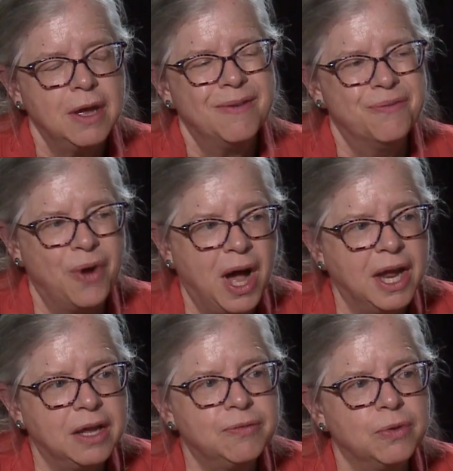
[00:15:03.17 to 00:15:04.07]

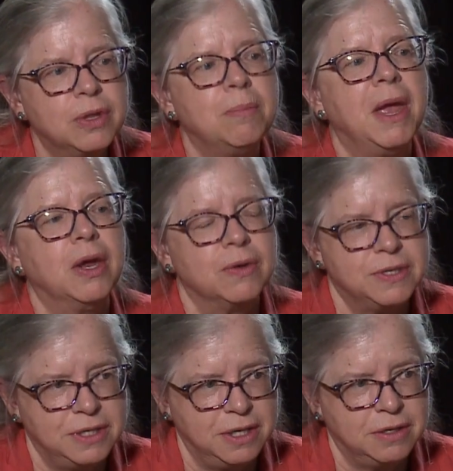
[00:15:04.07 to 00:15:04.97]
vying for the mayor's
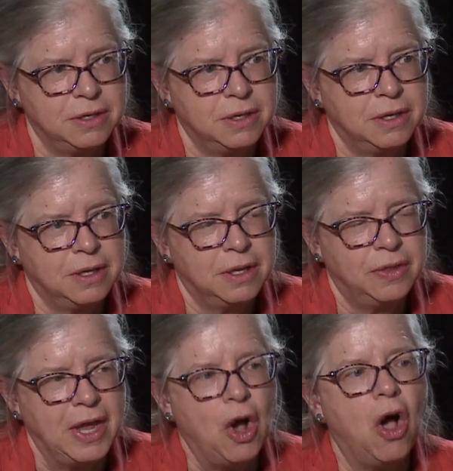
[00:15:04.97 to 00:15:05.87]
seat.
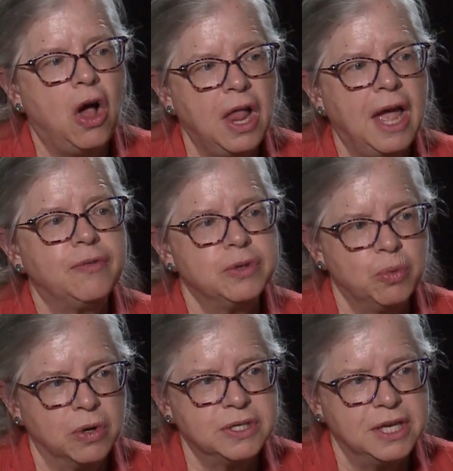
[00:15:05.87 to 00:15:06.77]
They all have to
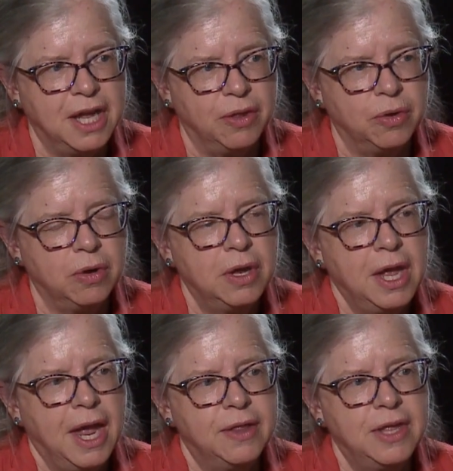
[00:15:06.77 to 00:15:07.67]
work together,
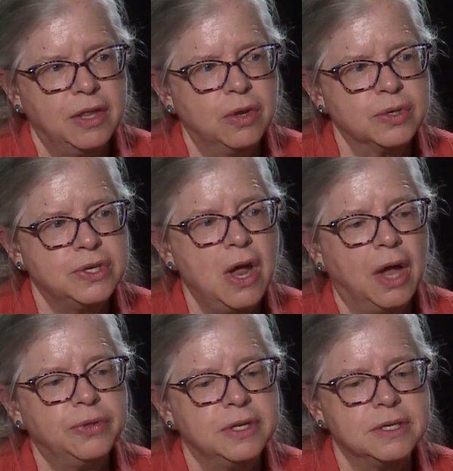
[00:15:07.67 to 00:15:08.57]
and then there's
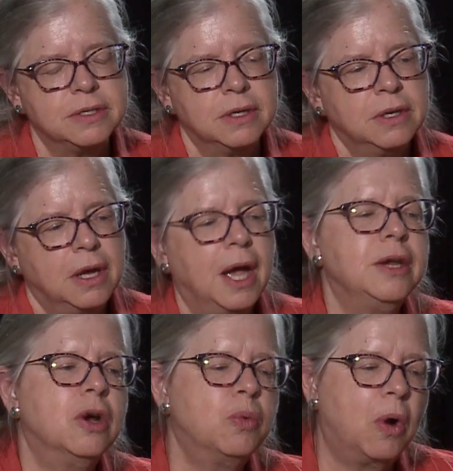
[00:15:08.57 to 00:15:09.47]
not this, I
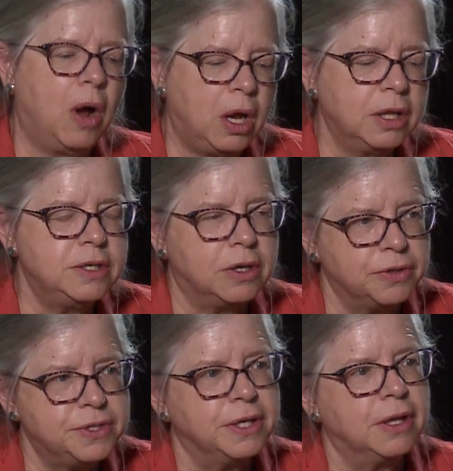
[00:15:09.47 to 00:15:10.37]
know we're all
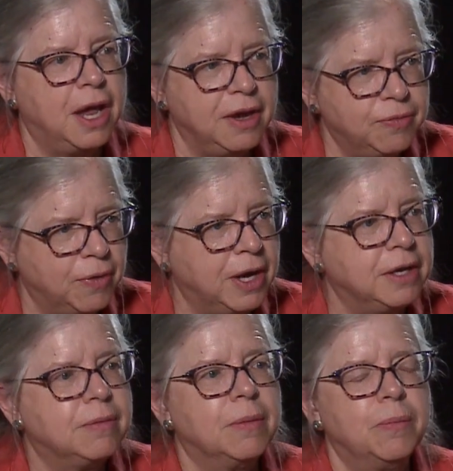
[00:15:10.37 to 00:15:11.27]
adults in life,
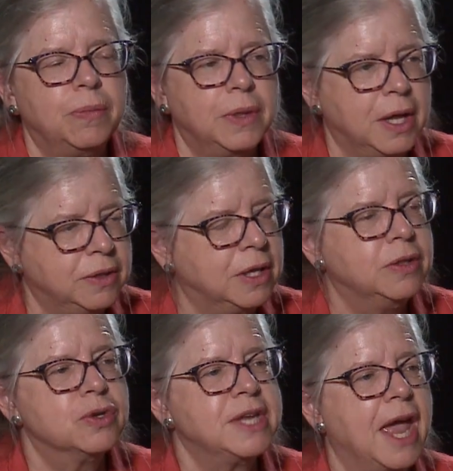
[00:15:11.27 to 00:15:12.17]
right? And
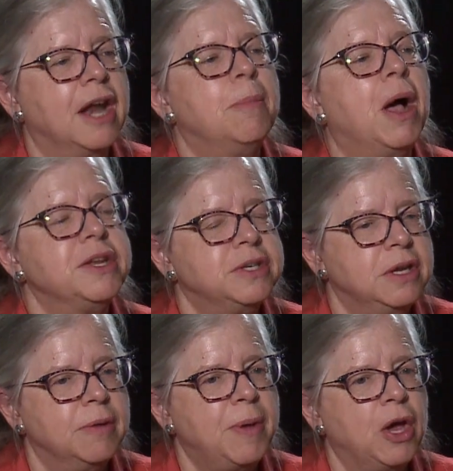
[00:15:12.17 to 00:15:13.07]
then there's
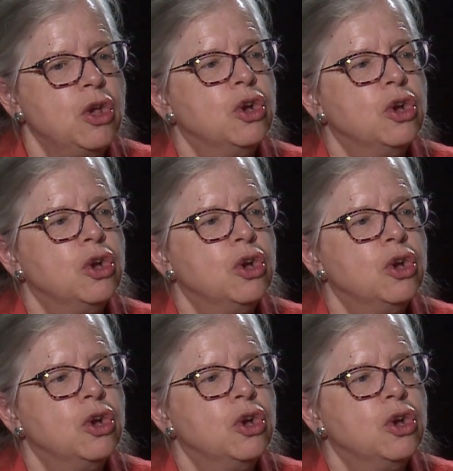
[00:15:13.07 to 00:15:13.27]
animosity about